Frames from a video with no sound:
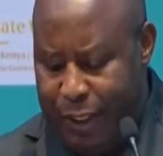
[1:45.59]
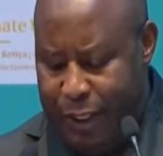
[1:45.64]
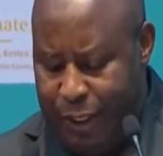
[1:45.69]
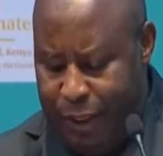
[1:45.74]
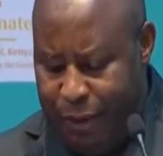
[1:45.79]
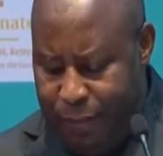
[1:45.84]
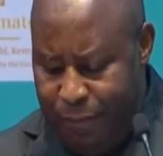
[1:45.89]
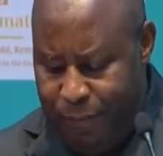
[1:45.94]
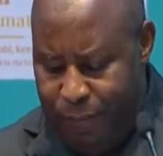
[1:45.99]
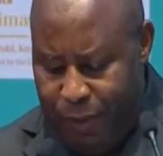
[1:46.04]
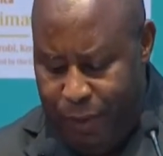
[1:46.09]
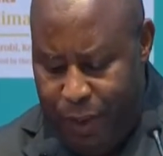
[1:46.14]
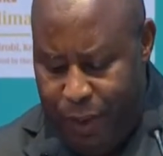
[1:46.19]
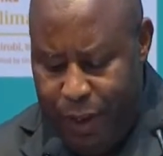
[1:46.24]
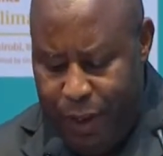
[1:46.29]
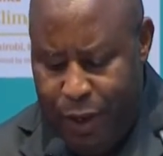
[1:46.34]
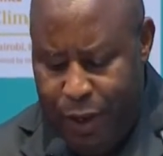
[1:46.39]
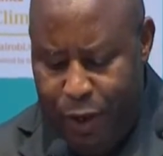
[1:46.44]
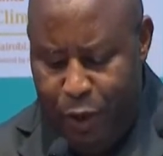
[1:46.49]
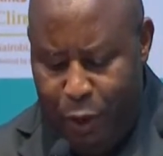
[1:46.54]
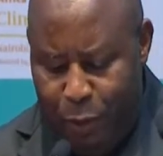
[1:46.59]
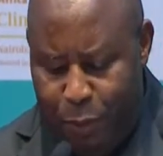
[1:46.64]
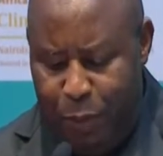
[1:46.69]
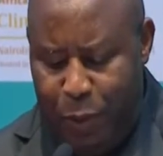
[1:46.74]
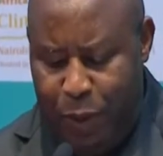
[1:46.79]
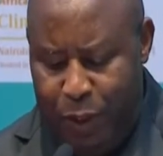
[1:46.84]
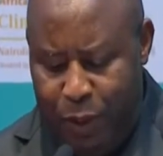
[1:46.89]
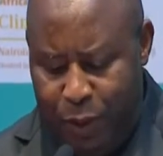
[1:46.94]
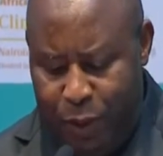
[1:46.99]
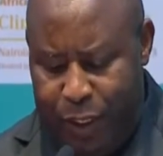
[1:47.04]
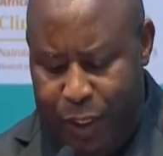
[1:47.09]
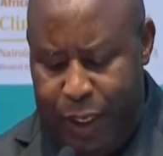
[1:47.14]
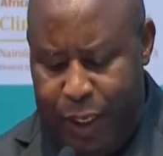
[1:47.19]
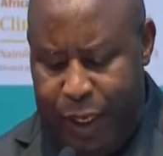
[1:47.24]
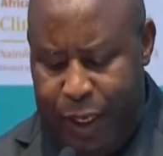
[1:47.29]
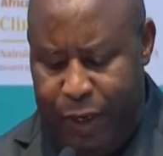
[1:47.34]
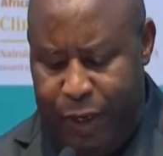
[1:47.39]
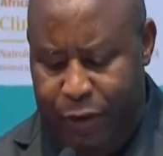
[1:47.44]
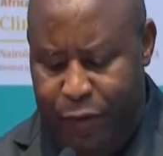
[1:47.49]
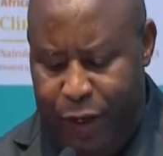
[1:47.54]
which push
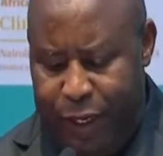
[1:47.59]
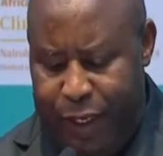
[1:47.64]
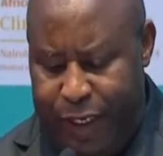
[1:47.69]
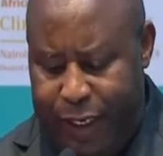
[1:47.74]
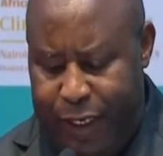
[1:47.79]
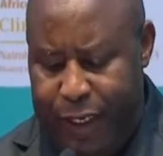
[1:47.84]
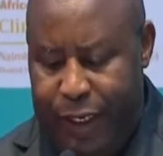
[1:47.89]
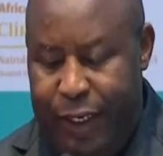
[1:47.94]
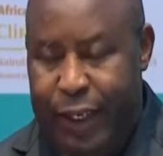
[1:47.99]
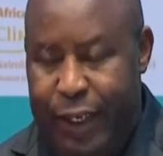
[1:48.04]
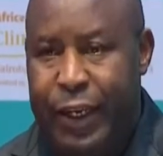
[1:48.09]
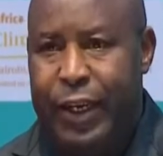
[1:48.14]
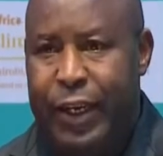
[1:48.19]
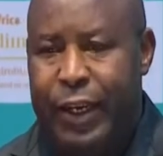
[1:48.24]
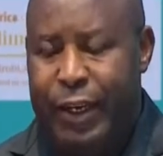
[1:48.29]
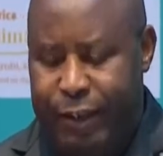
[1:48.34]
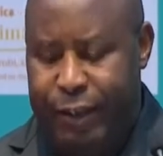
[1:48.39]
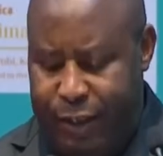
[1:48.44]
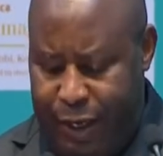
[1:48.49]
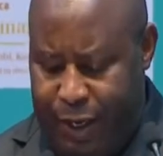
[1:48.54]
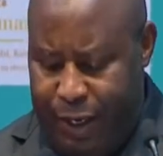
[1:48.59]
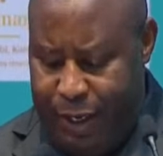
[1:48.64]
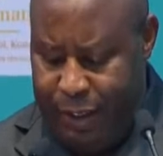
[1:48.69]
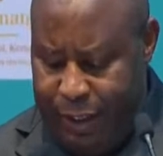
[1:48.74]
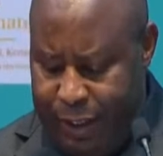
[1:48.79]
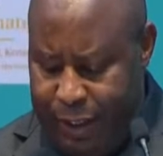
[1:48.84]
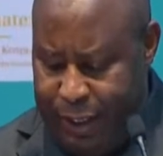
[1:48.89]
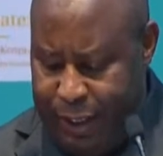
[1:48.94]
families to